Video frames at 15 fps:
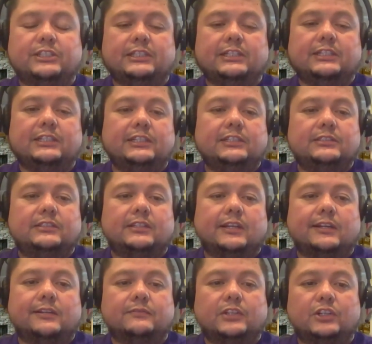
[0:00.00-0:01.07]
seen these.
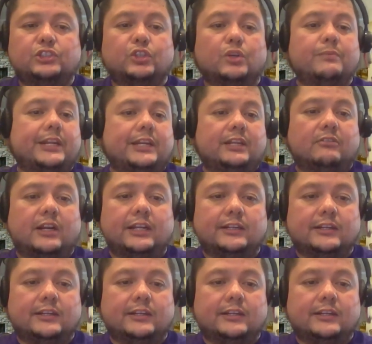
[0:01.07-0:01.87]
There's so many, right?